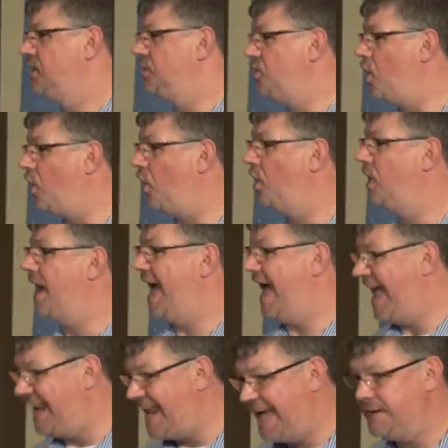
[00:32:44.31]
not
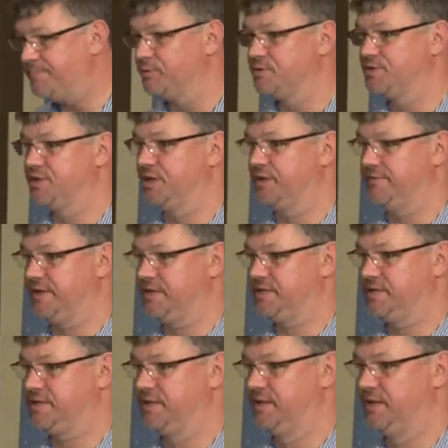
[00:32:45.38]
enable
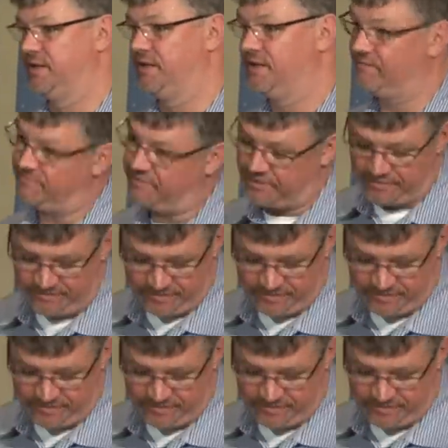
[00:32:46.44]
service. Very,